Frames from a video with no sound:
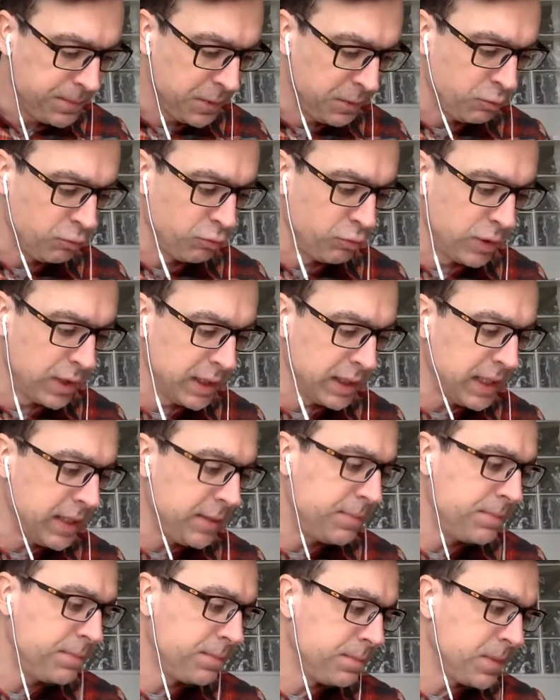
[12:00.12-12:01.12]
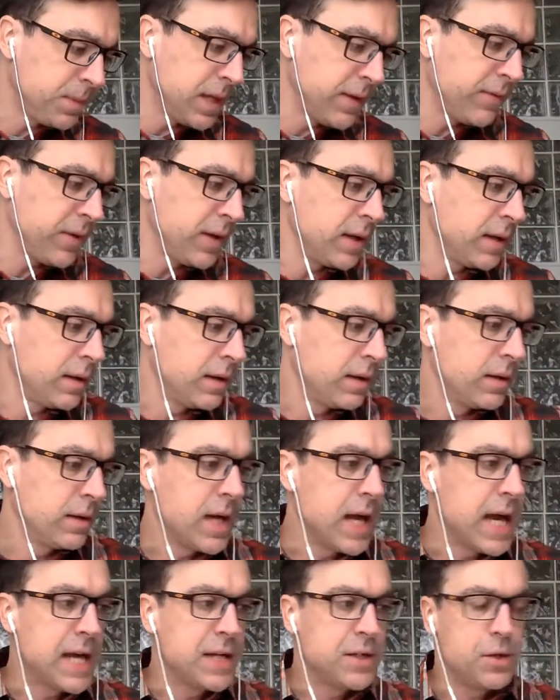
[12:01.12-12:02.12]
really giving
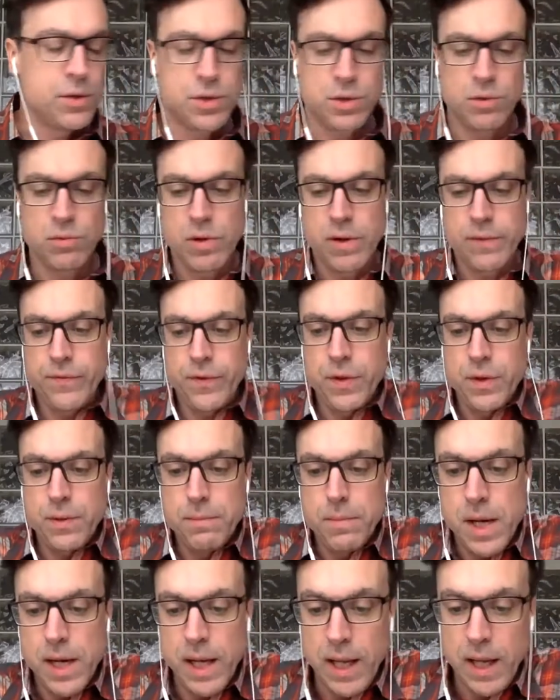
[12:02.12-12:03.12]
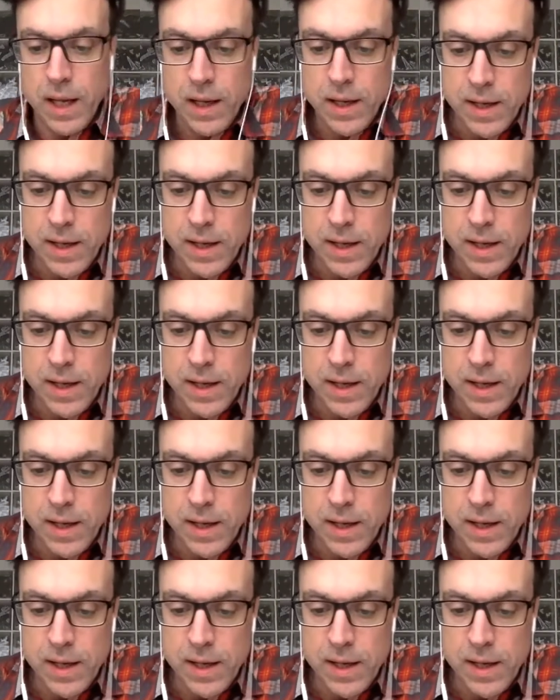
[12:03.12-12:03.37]
iTunes a run for their money.